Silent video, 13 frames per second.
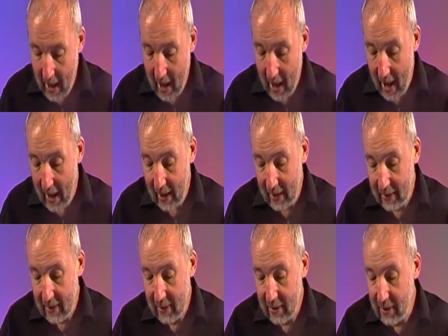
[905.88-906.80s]

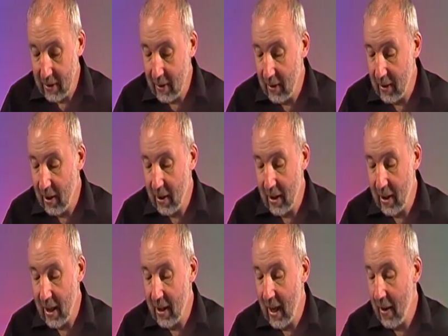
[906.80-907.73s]
And
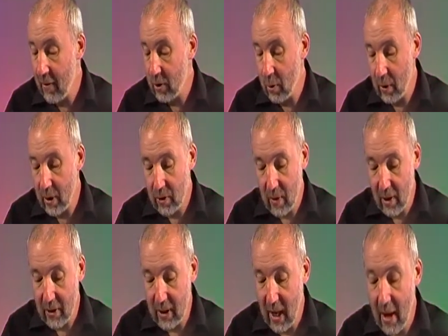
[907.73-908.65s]
he gathers all
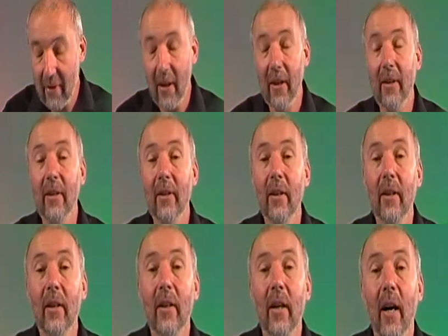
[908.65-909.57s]
Israel together.
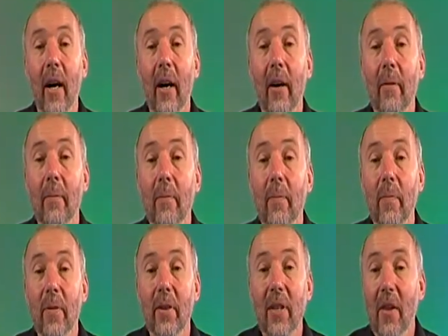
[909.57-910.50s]

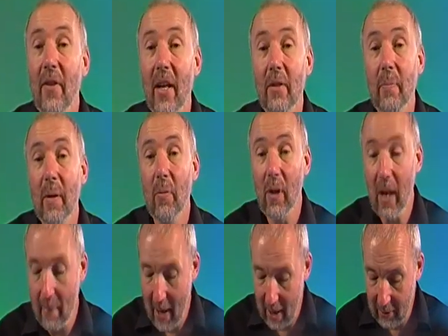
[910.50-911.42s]
10,000 people
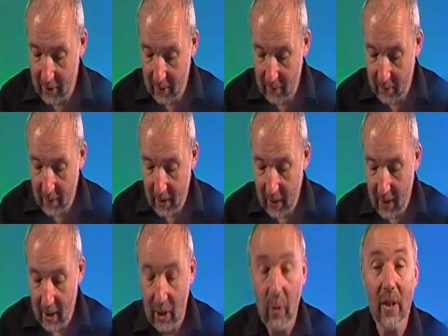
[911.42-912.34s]
come out,
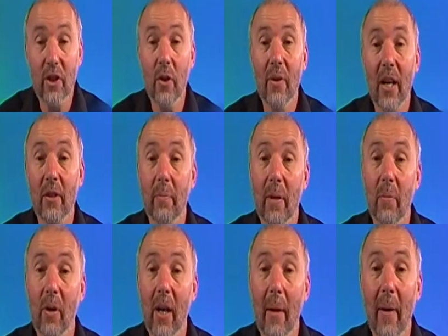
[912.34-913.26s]
22,000
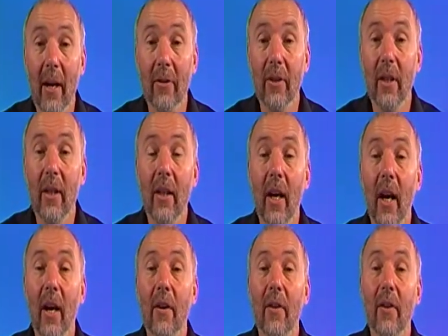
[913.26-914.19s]
people come out.
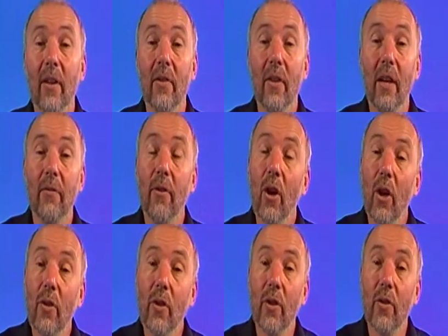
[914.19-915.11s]
They
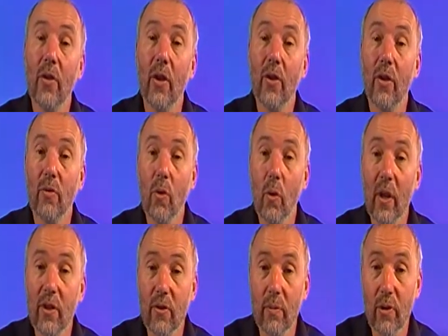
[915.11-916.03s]
follow the
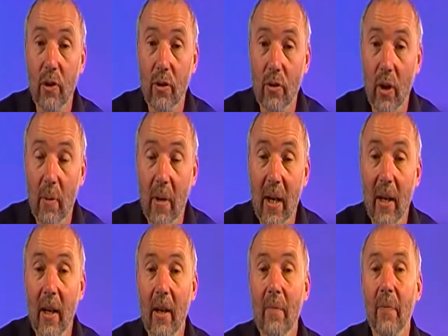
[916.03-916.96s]
rulings from
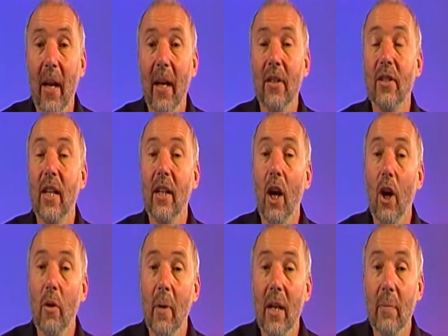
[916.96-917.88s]
Deuteronomy and send
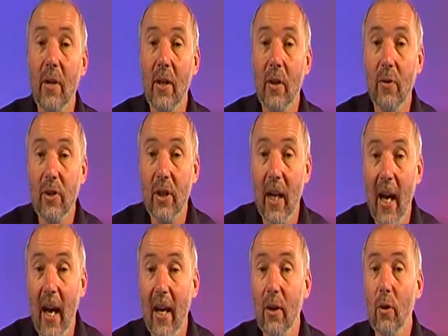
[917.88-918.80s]
home anybody who's
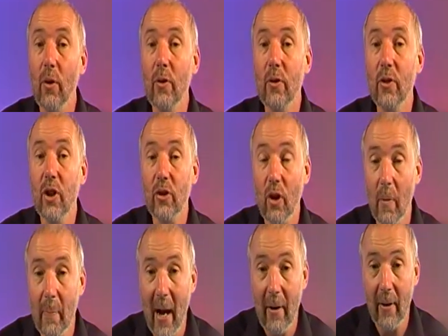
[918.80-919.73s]
scared or who's just
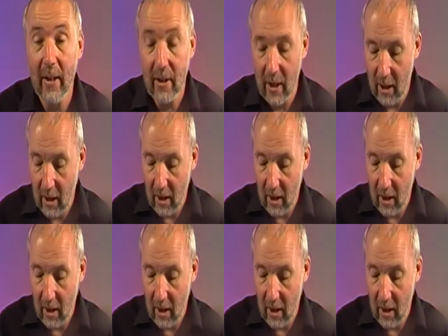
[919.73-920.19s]
got married,